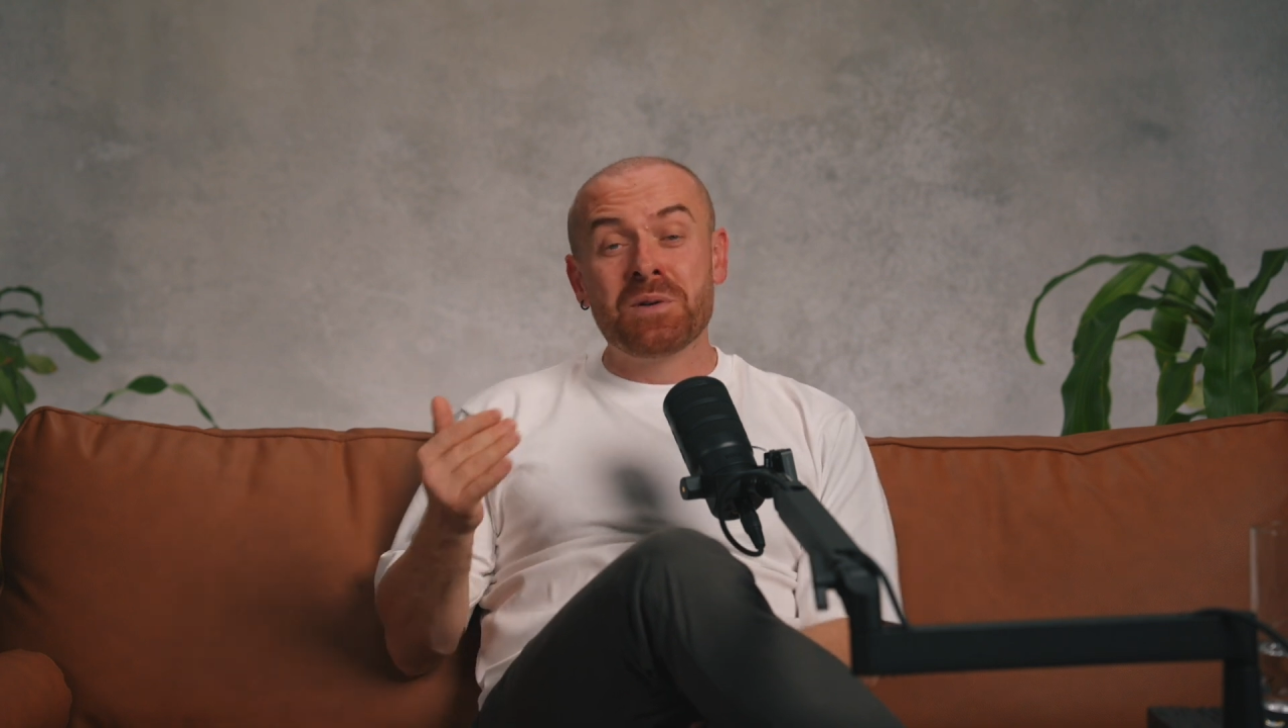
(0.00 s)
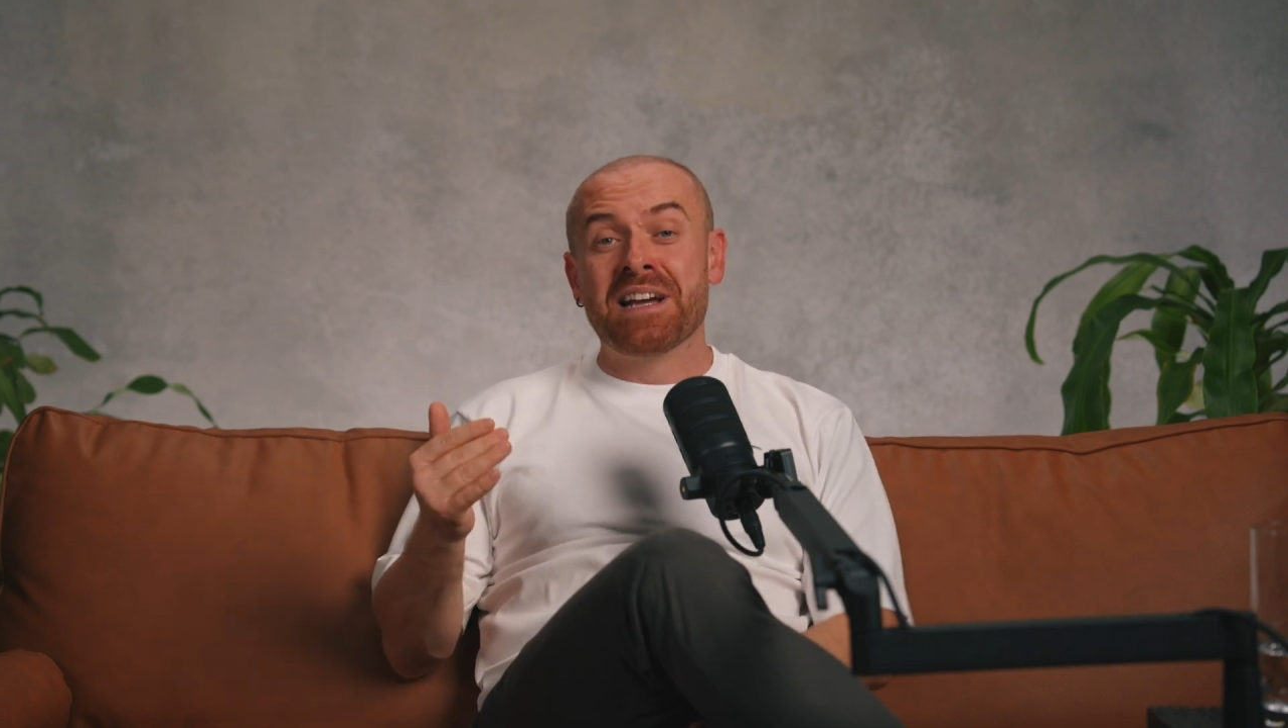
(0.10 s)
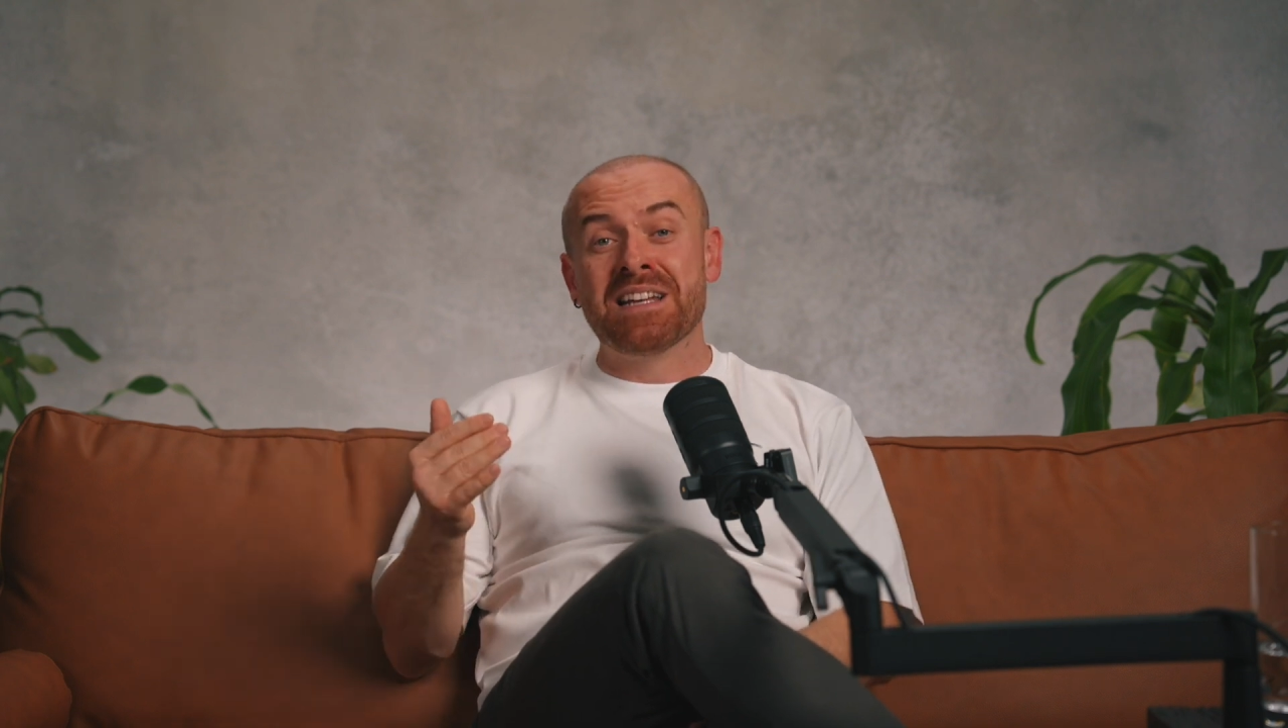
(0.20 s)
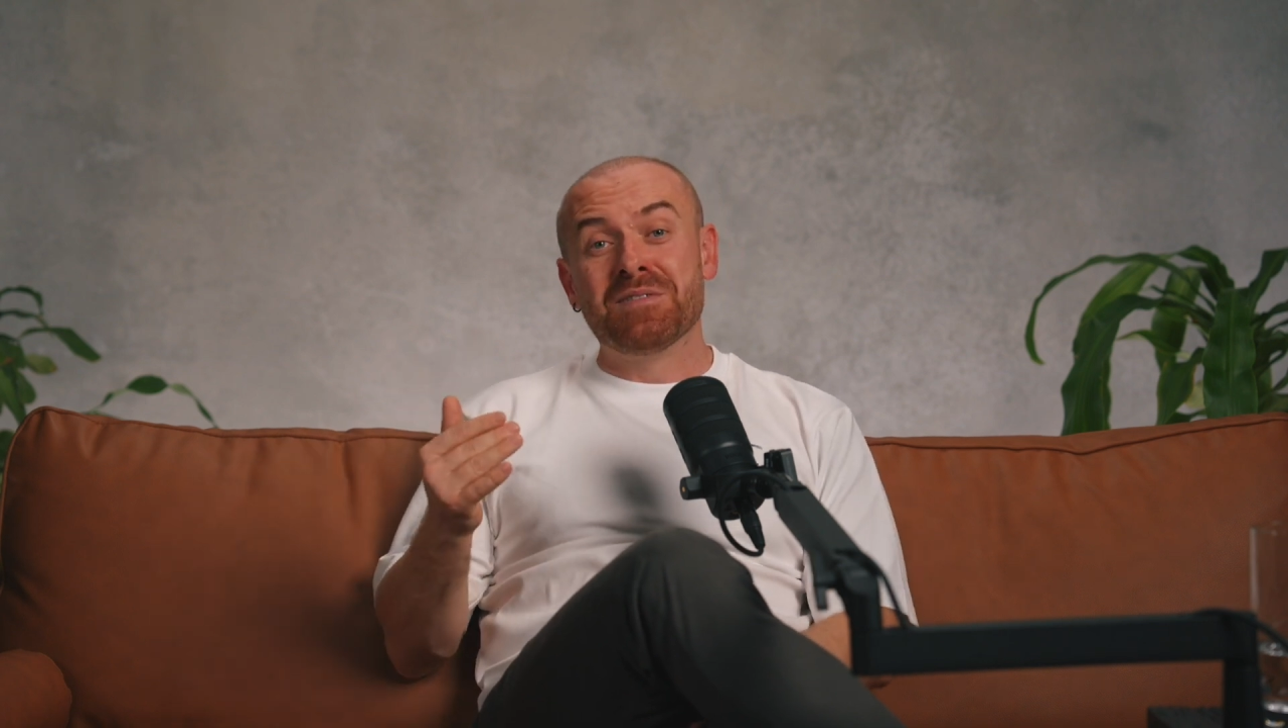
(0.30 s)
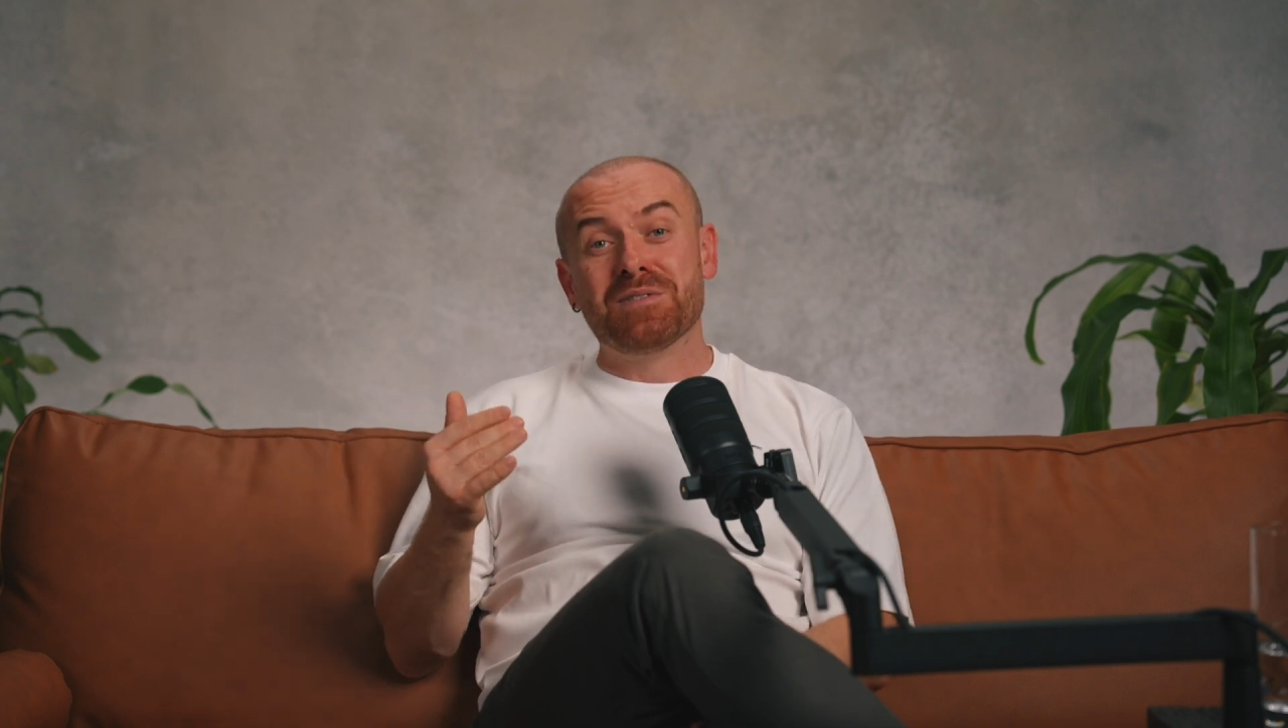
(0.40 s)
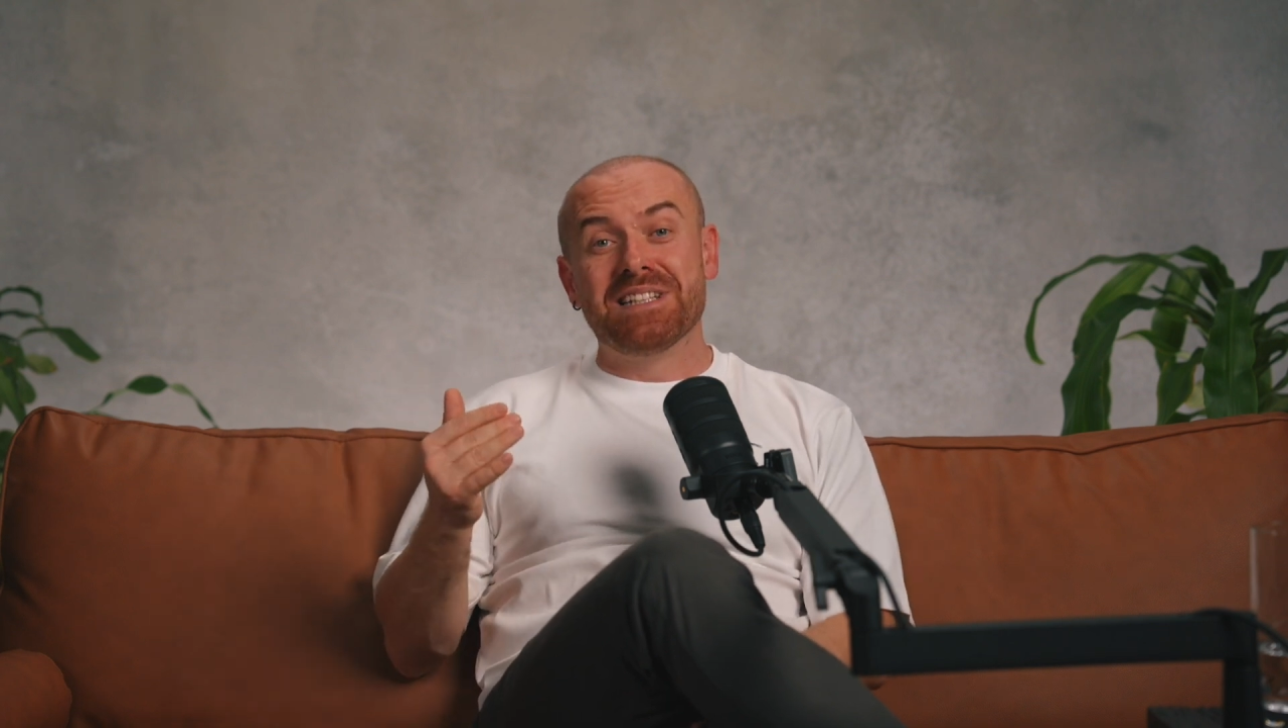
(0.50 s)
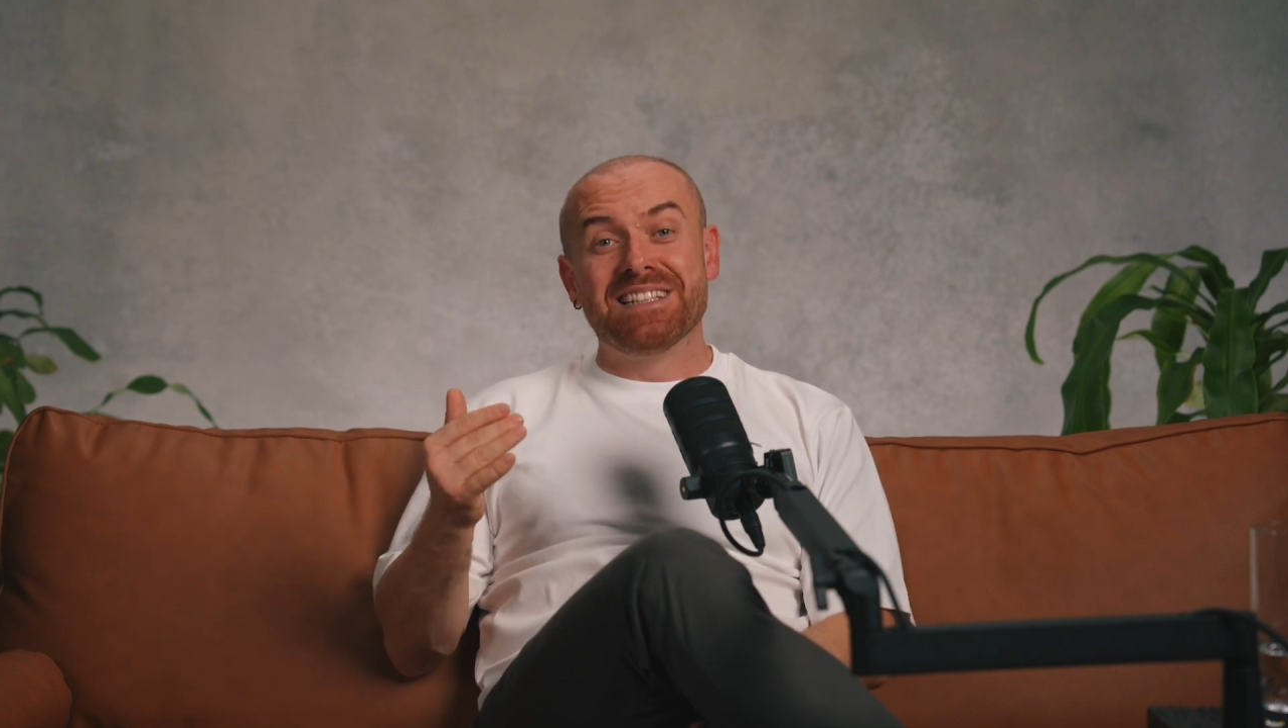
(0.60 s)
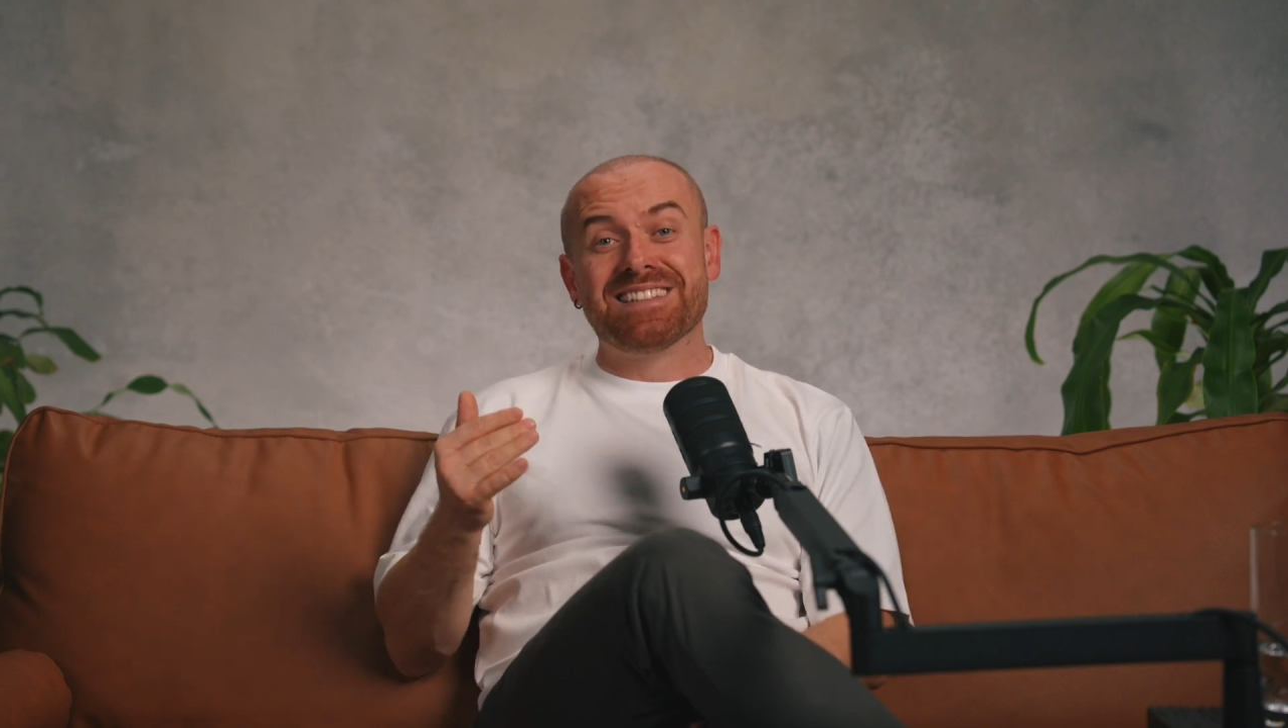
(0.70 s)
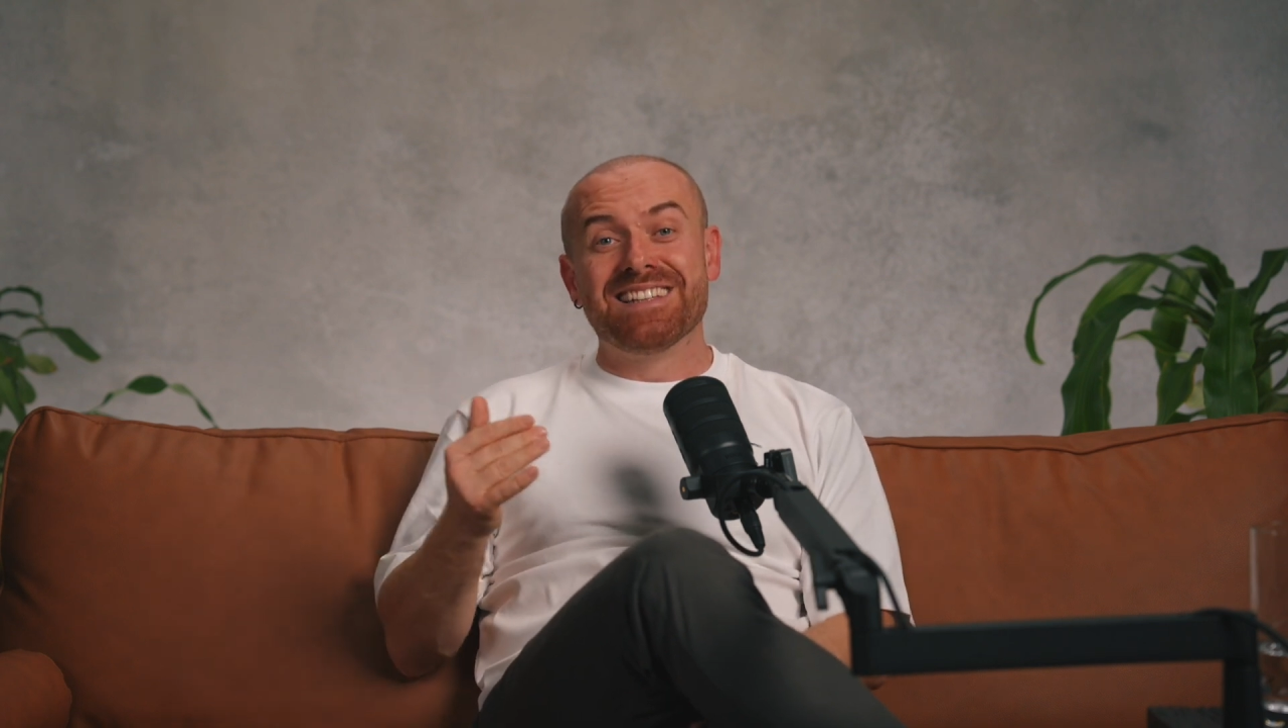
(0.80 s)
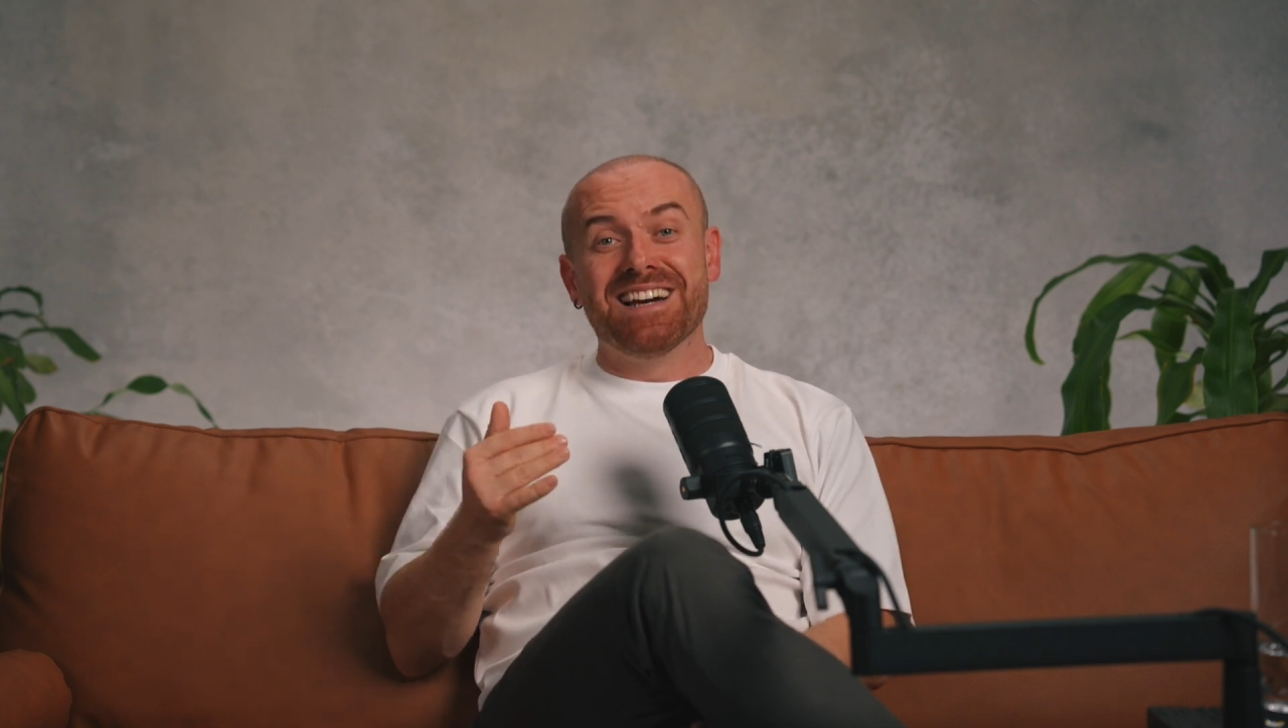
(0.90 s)
negative with
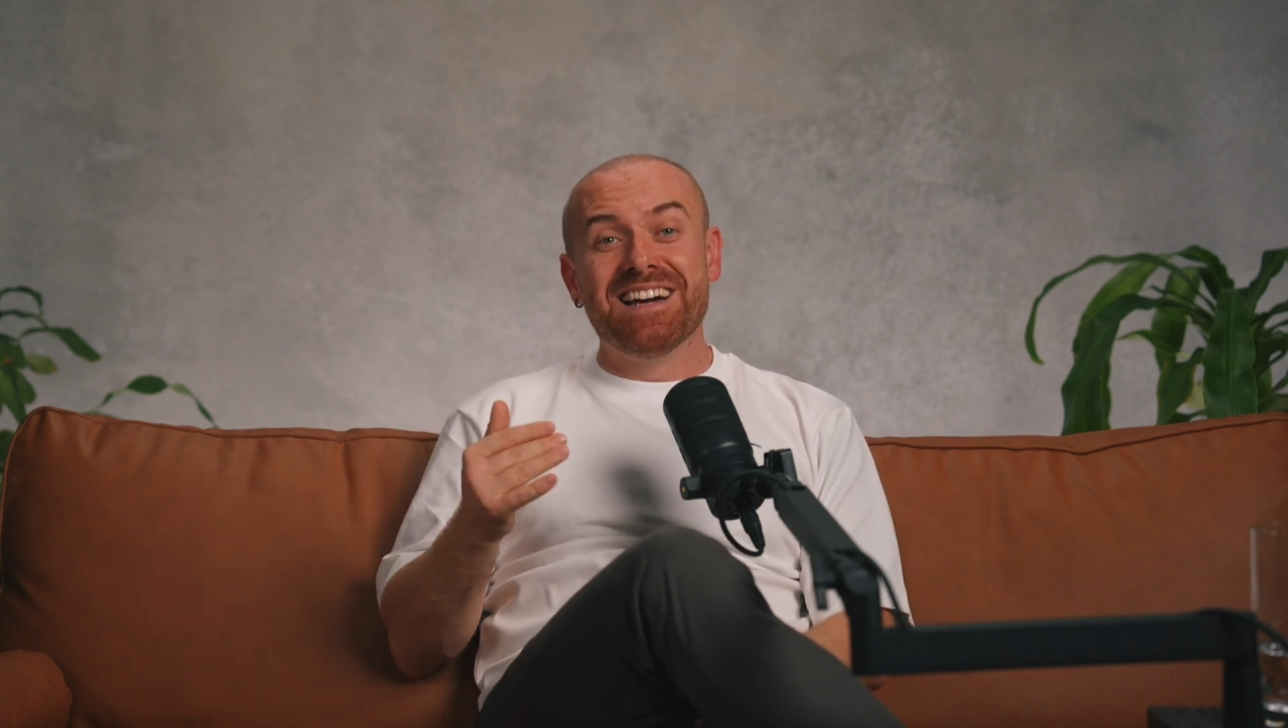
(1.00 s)
this.